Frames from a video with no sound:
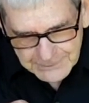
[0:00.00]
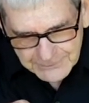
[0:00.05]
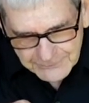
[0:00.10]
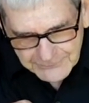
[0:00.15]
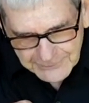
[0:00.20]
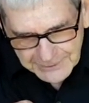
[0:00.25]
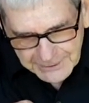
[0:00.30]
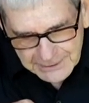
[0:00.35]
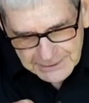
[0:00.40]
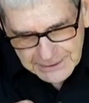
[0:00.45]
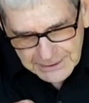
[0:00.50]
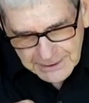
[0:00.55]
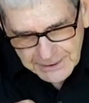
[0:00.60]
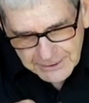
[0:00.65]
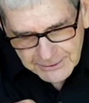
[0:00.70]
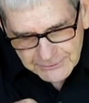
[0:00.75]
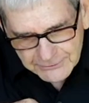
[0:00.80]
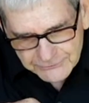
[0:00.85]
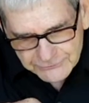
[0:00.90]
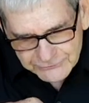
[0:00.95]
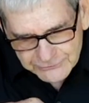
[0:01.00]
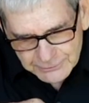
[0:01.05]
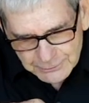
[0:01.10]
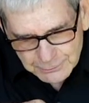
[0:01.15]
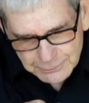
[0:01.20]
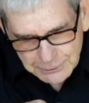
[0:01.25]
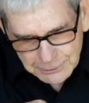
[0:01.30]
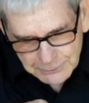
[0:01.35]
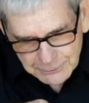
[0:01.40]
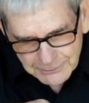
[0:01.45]
There it goes.
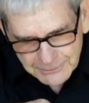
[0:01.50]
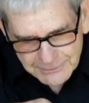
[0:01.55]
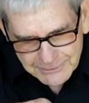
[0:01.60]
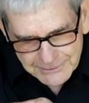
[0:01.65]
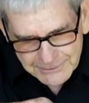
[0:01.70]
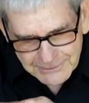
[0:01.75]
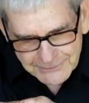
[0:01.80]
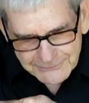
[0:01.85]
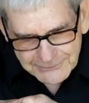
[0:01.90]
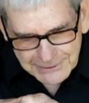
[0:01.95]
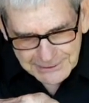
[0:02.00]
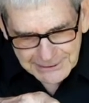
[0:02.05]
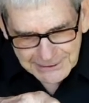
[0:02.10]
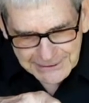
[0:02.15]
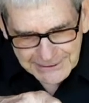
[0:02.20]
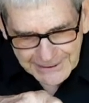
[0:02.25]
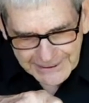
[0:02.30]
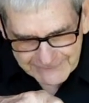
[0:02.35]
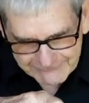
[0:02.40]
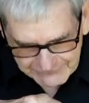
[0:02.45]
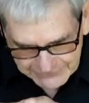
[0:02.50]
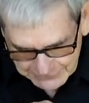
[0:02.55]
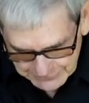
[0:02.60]
Woo! They're getting heavy.